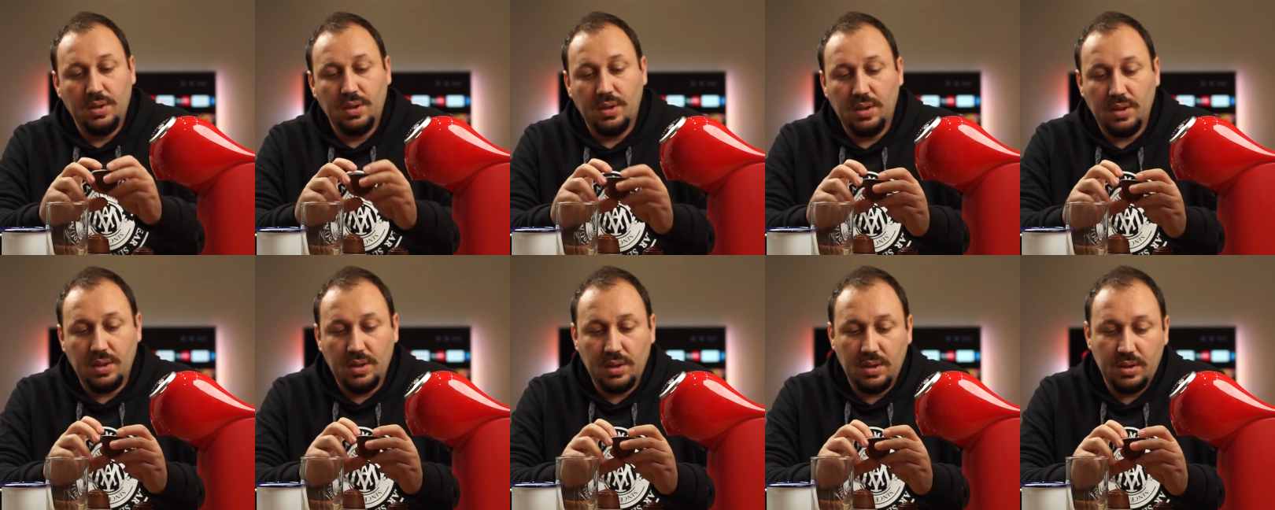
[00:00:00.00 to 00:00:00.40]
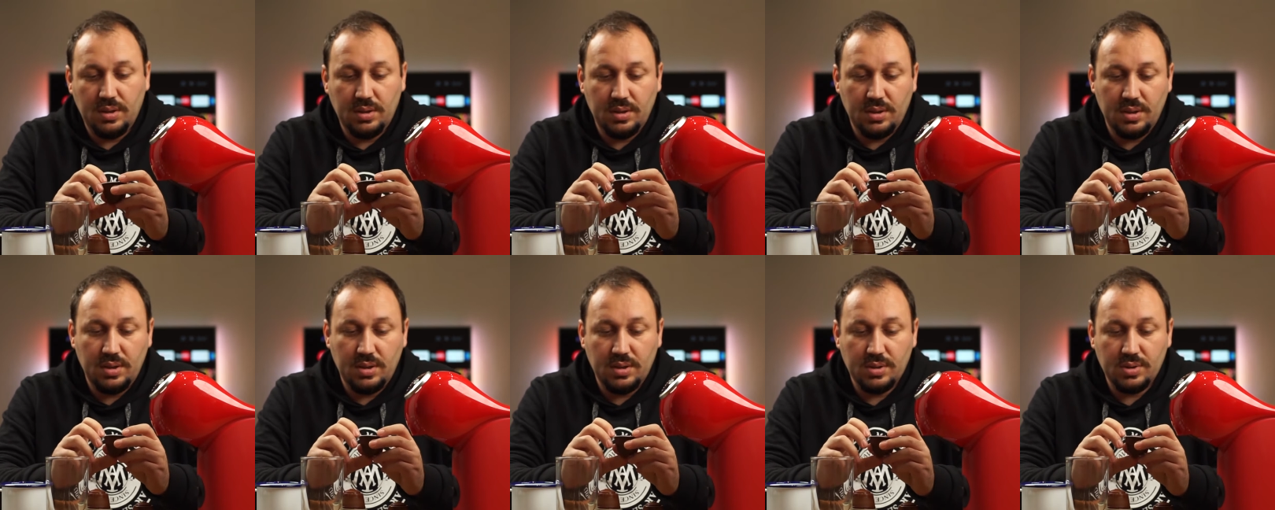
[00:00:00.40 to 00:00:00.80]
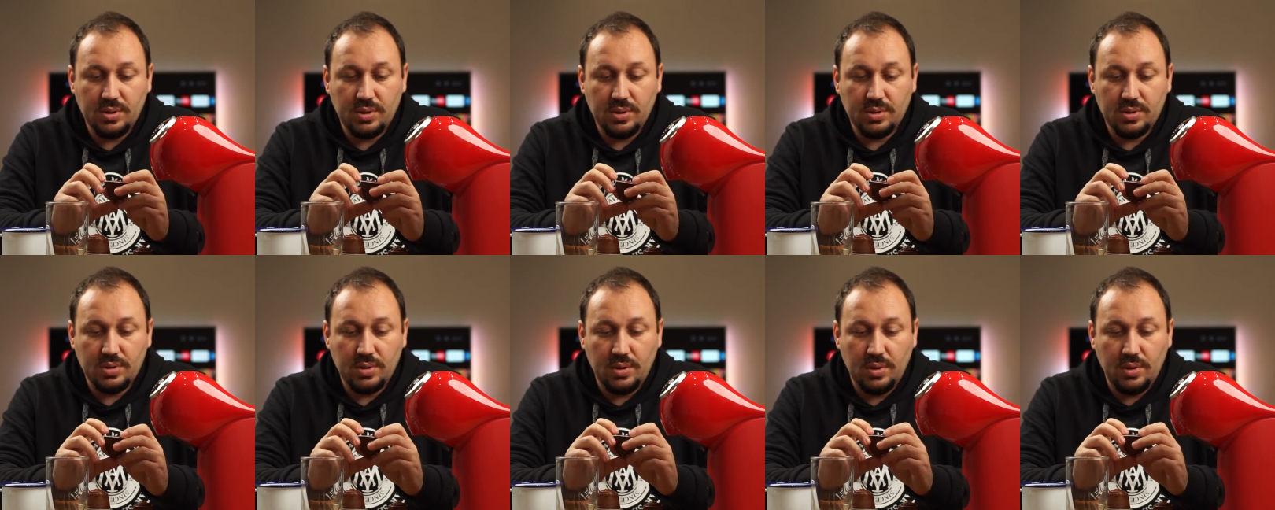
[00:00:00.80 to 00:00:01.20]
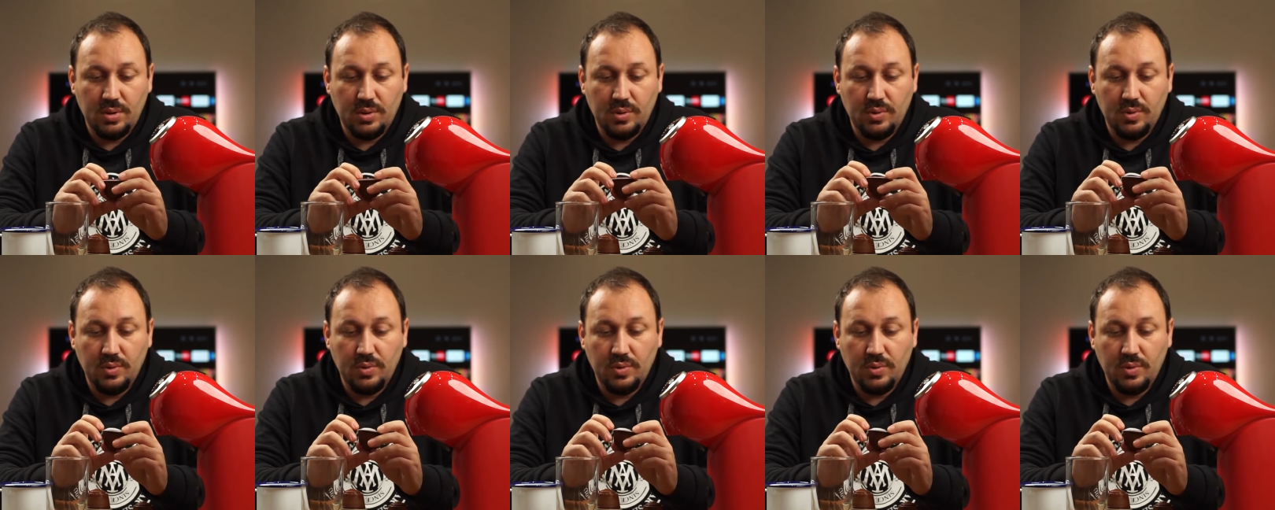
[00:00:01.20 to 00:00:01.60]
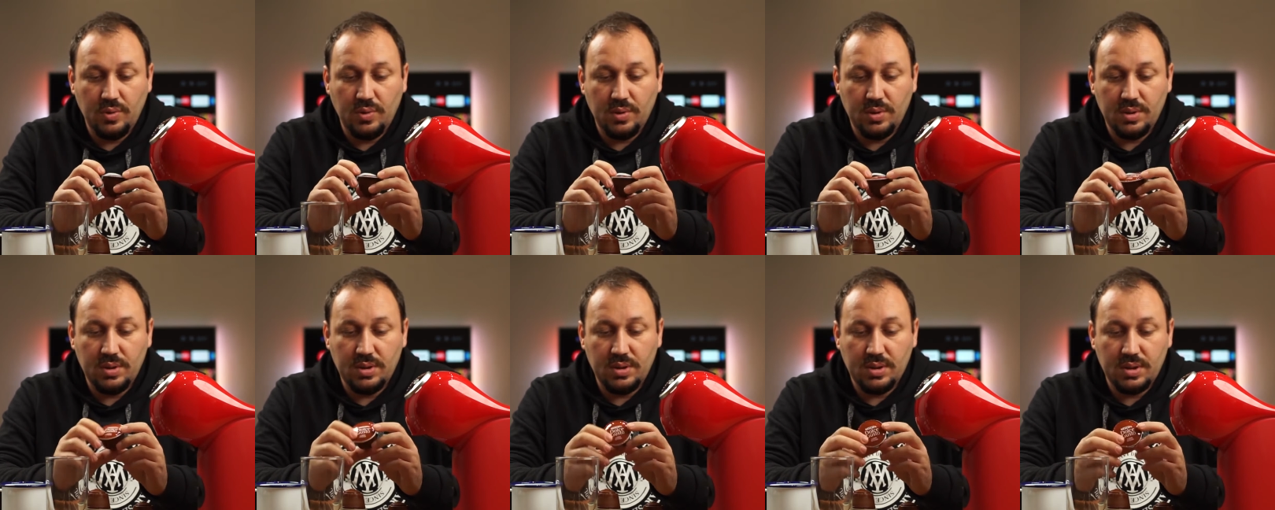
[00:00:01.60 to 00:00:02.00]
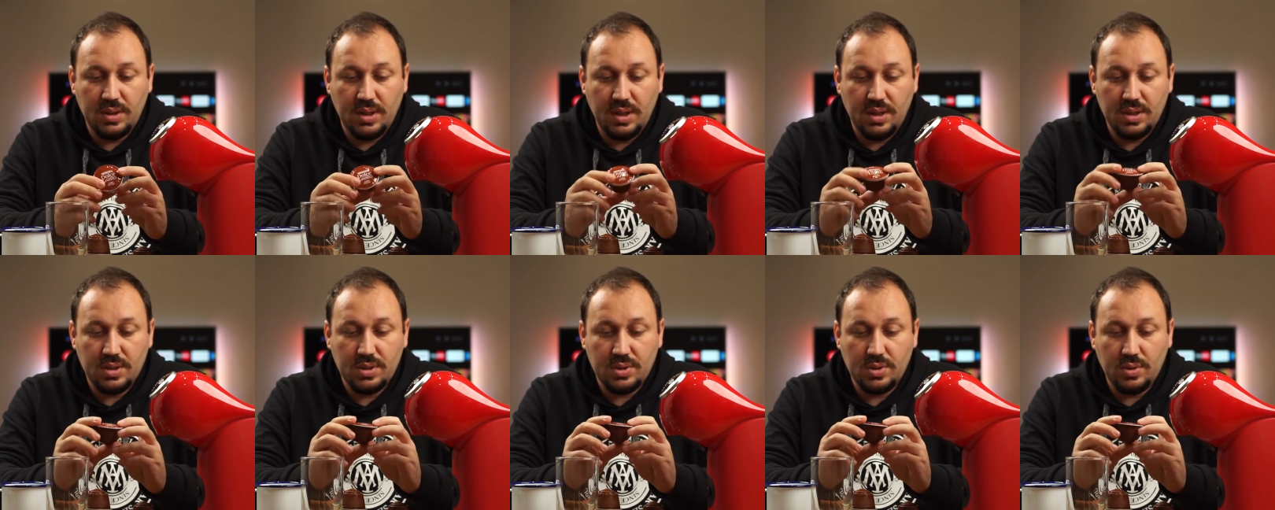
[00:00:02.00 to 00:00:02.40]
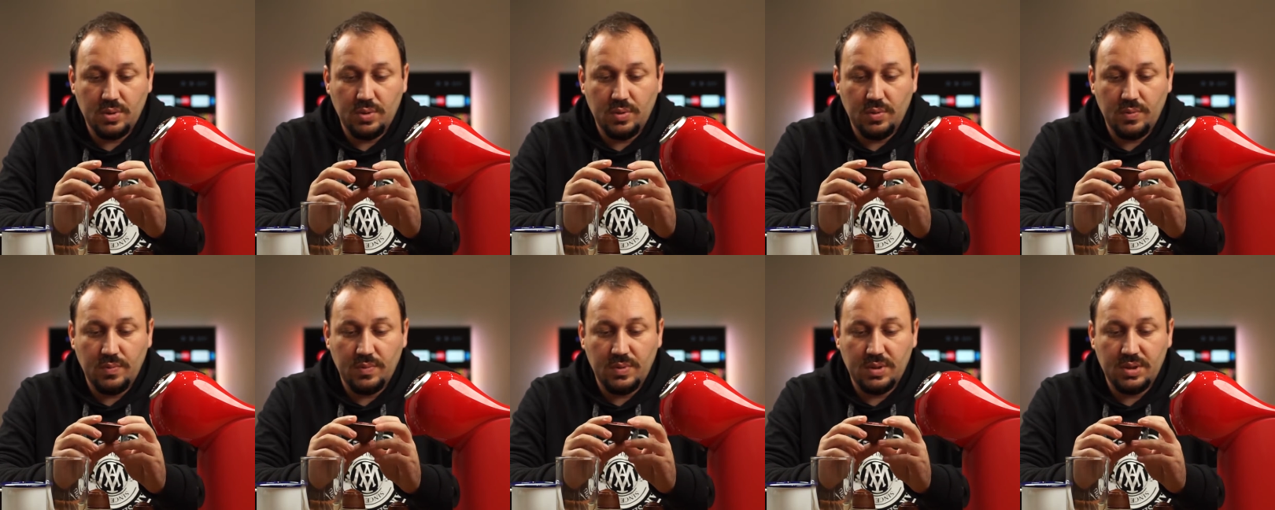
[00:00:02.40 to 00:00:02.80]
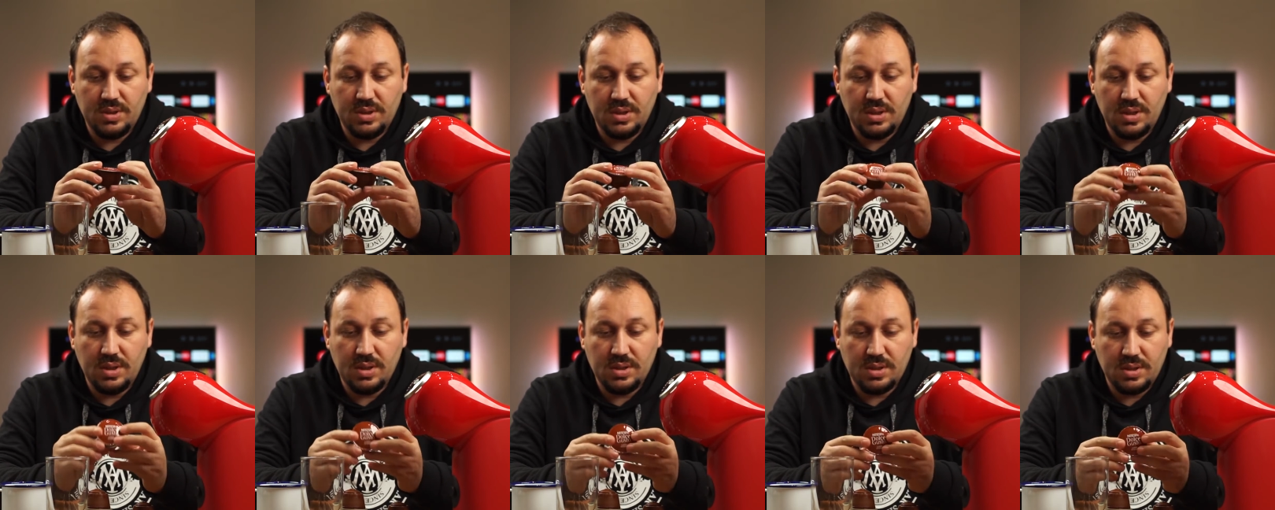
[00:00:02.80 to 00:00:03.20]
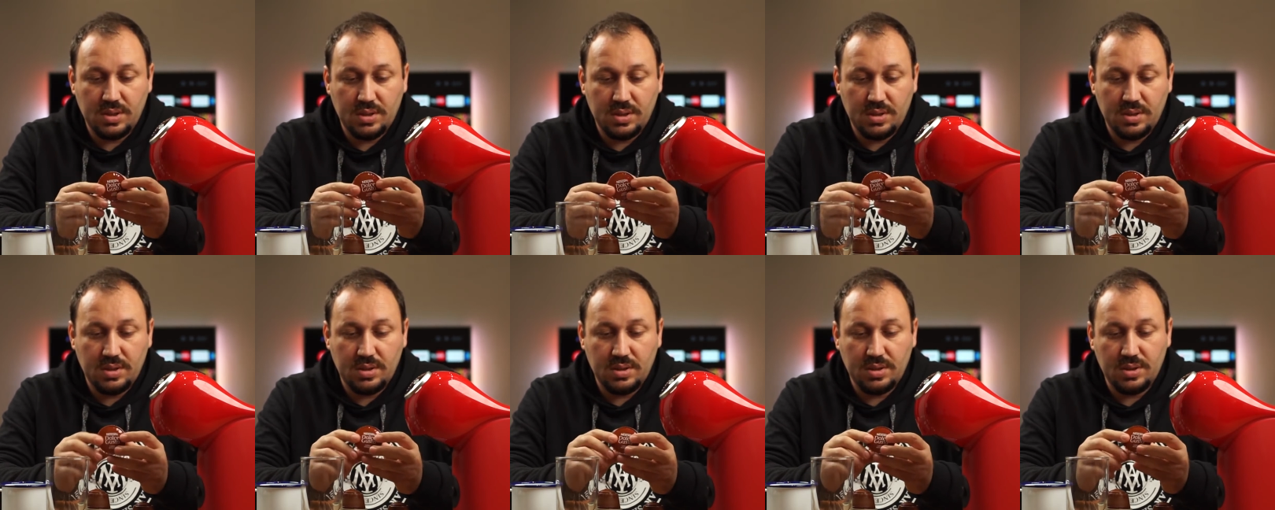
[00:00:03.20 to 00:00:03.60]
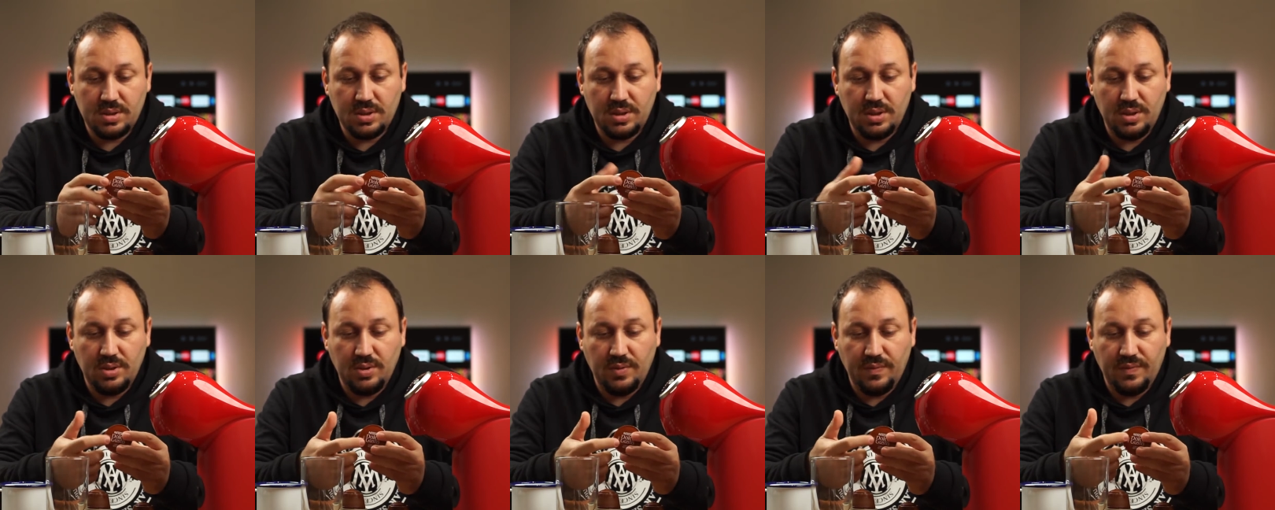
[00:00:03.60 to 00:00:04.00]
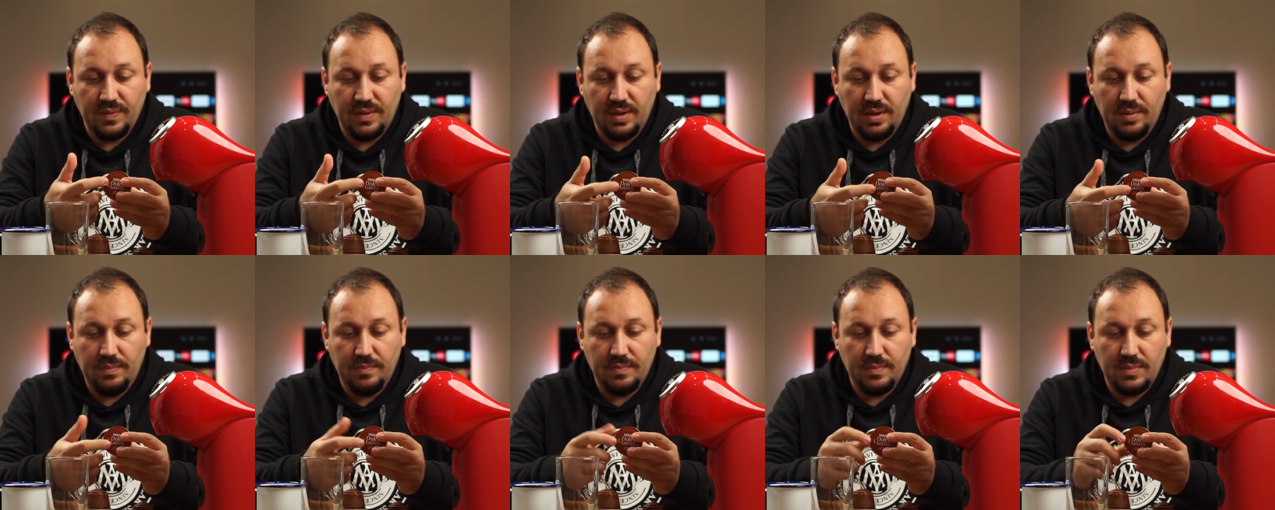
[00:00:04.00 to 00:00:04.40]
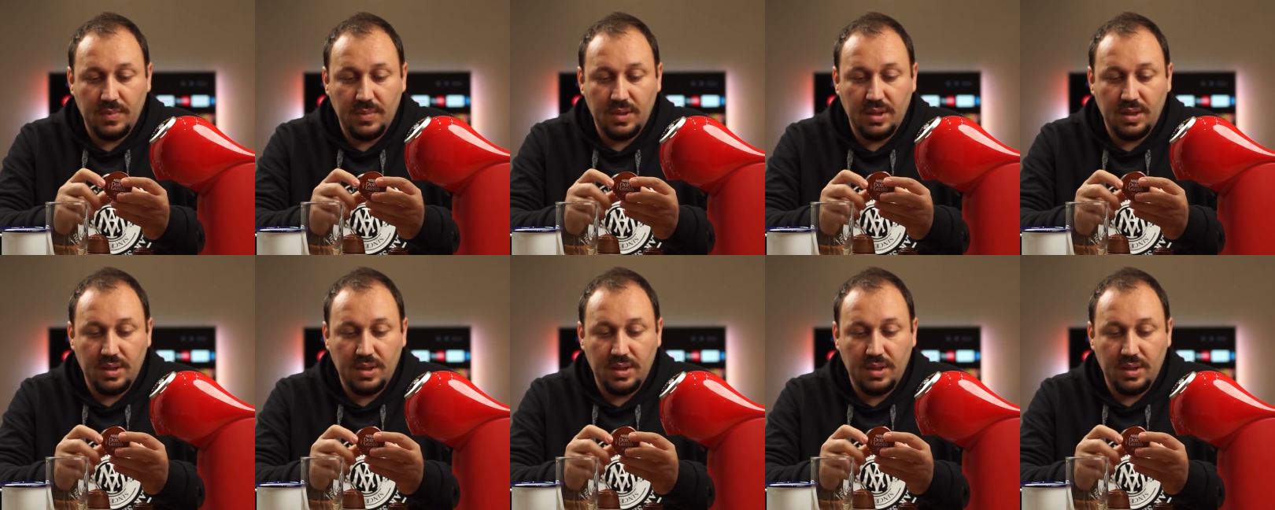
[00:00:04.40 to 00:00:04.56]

And there is also Lungo Intenso, which is 3 of them,